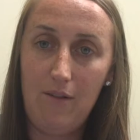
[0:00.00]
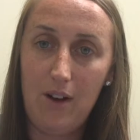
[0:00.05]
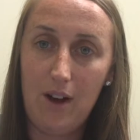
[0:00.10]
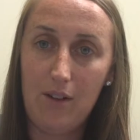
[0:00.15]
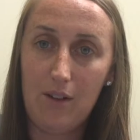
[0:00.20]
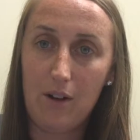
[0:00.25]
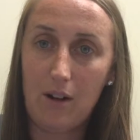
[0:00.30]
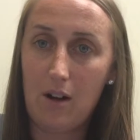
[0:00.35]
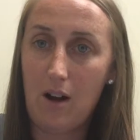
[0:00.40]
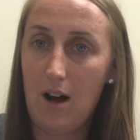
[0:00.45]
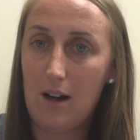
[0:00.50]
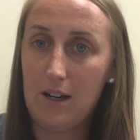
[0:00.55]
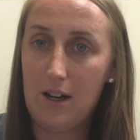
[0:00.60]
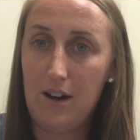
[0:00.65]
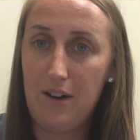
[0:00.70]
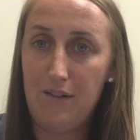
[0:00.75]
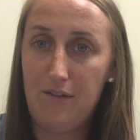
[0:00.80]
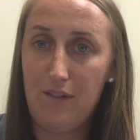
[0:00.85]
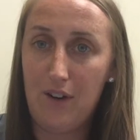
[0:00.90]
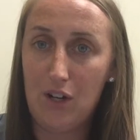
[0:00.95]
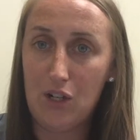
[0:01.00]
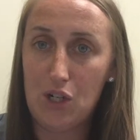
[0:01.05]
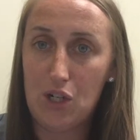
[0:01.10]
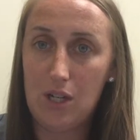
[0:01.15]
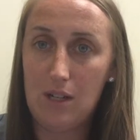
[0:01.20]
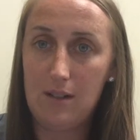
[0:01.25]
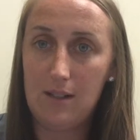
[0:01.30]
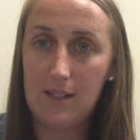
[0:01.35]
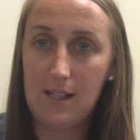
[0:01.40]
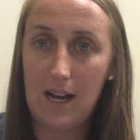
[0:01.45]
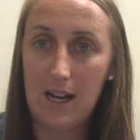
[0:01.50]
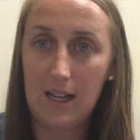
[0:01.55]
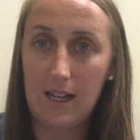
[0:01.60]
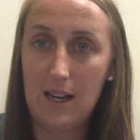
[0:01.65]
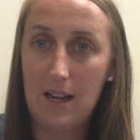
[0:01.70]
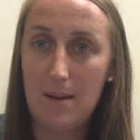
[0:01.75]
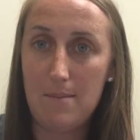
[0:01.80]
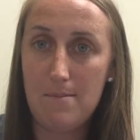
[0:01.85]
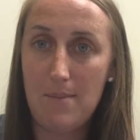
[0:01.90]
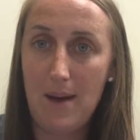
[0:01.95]
other cognitive functions that
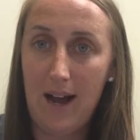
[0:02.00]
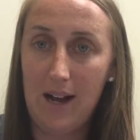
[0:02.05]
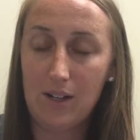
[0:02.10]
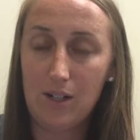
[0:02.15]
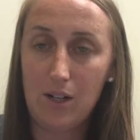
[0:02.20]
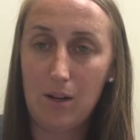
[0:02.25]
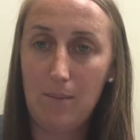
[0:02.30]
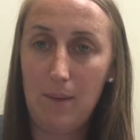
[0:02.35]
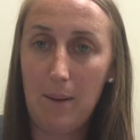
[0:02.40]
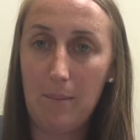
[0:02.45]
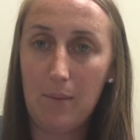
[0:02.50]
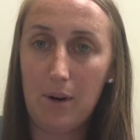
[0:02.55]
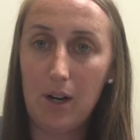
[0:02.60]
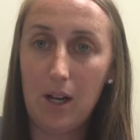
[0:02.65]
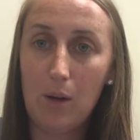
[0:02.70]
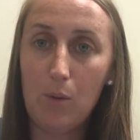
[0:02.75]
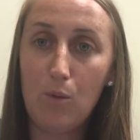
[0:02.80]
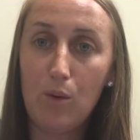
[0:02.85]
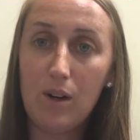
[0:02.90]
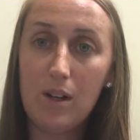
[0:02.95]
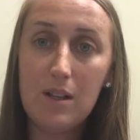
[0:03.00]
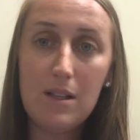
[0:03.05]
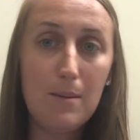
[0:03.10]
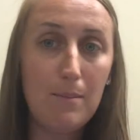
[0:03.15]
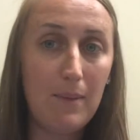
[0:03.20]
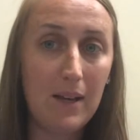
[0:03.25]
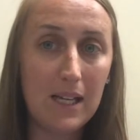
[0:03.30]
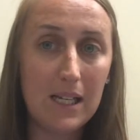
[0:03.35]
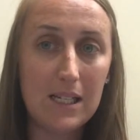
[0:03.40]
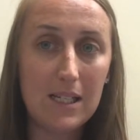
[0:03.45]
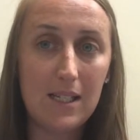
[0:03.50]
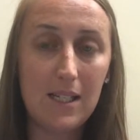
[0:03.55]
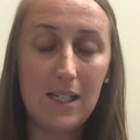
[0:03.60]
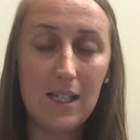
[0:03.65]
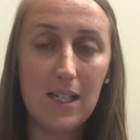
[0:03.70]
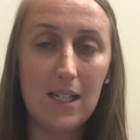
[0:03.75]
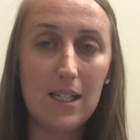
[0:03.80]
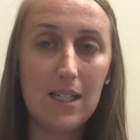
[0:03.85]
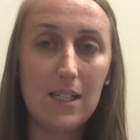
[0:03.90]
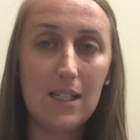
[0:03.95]
can impact our memory. One of the
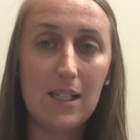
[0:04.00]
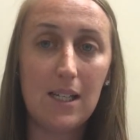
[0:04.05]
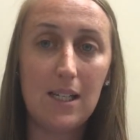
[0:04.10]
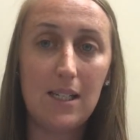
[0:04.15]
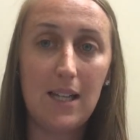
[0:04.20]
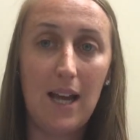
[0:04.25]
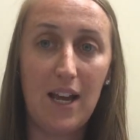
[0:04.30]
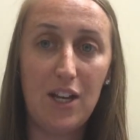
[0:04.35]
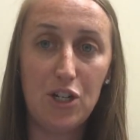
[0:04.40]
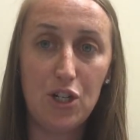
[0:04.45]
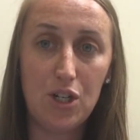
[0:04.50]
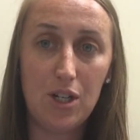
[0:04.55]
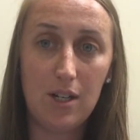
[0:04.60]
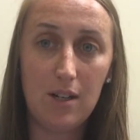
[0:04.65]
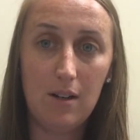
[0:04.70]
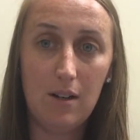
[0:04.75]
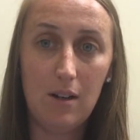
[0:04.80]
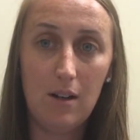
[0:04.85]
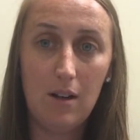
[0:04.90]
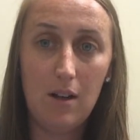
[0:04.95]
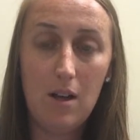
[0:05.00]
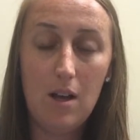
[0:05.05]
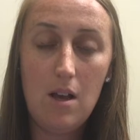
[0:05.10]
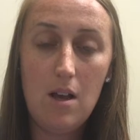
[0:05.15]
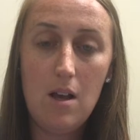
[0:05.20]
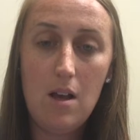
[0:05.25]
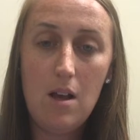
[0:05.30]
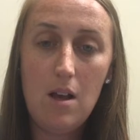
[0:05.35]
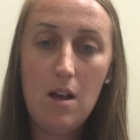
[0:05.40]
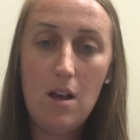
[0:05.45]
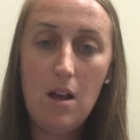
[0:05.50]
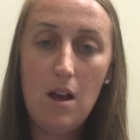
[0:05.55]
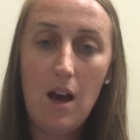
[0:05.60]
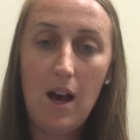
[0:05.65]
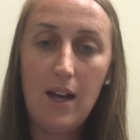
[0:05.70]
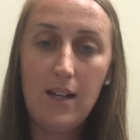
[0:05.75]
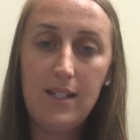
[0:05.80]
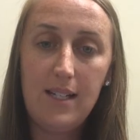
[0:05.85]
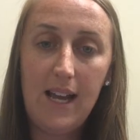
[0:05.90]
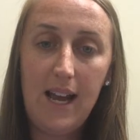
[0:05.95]
biggest is attention.
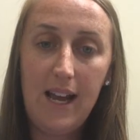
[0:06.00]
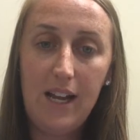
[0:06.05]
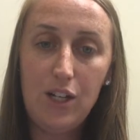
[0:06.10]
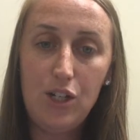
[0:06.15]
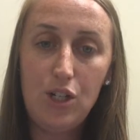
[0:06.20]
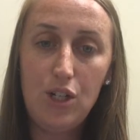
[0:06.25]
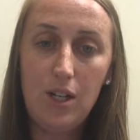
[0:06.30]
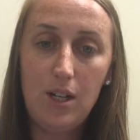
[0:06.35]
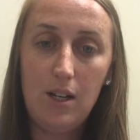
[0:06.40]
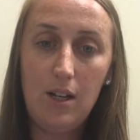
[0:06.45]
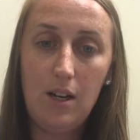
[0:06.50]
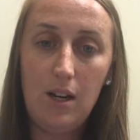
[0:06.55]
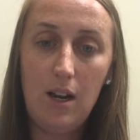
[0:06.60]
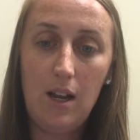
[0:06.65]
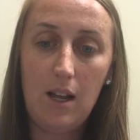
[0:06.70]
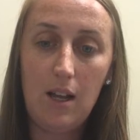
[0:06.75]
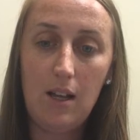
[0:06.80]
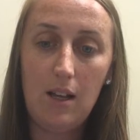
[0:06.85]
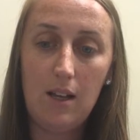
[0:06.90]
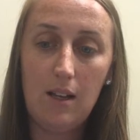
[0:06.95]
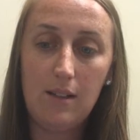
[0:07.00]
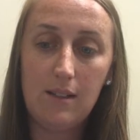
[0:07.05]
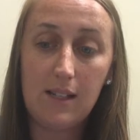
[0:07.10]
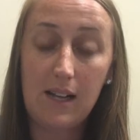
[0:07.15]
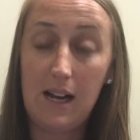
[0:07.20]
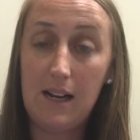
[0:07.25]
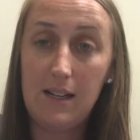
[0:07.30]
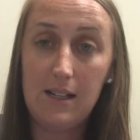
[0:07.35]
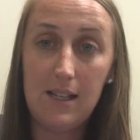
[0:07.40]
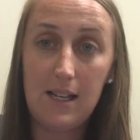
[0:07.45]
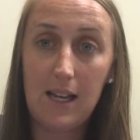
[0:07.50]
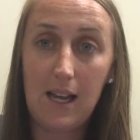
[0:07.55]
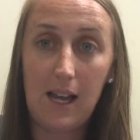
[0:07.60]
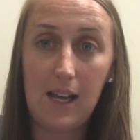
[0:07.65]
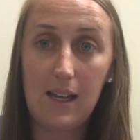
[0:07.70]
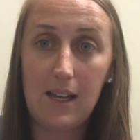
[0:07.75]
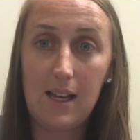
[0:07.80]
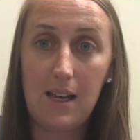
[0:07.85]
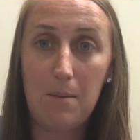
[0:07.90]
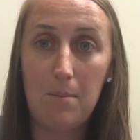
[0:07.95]
Attention is kind of the
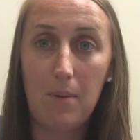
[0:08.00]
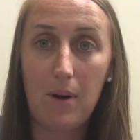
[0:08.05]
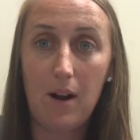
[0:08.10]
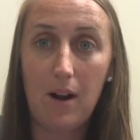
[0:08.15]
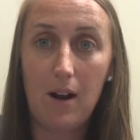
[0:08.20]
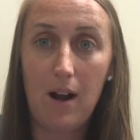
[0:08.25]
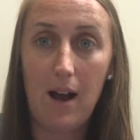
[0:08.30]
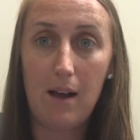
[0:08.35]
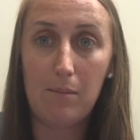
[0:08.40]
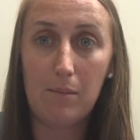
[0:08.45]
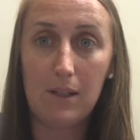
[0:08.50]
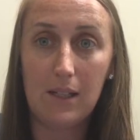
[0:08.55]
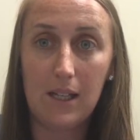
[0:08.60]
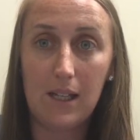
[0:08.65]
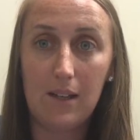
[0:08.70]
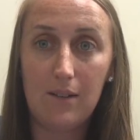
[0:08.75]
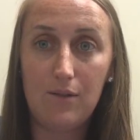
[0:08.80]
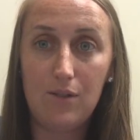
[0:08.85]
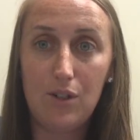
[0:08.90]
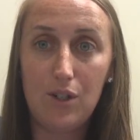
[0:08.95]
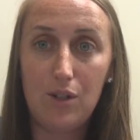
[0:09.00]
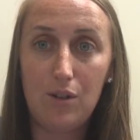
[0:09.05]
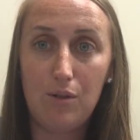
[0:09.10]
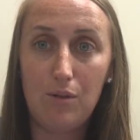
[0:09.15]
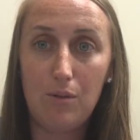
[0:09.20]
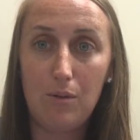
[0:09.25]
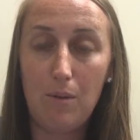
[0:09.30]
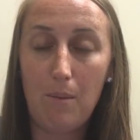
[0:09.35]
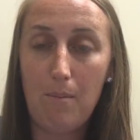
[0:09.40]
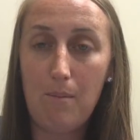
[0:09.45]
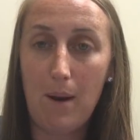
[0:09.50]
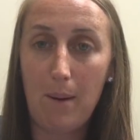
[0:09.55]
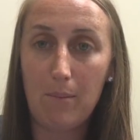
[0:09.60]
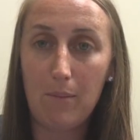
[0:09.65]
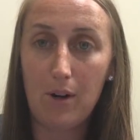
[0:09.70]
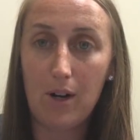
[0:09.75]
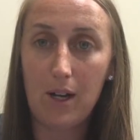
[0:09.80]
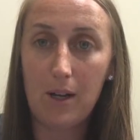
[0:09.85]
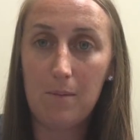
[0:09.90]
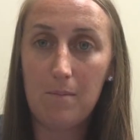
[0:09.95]
gatekeeper, I believe, to
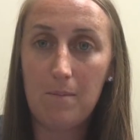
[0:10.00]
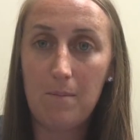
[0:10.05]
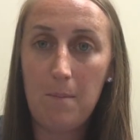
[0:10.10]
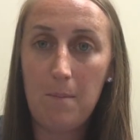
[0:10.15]
memory.